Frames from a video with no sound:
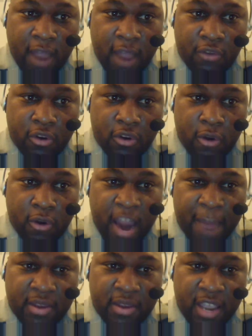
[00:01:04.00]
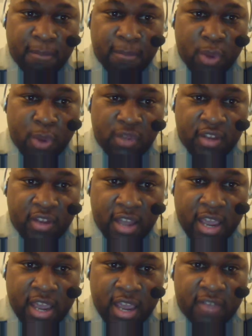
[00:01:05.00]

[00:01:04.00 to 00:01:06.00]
to amputate most of her legs.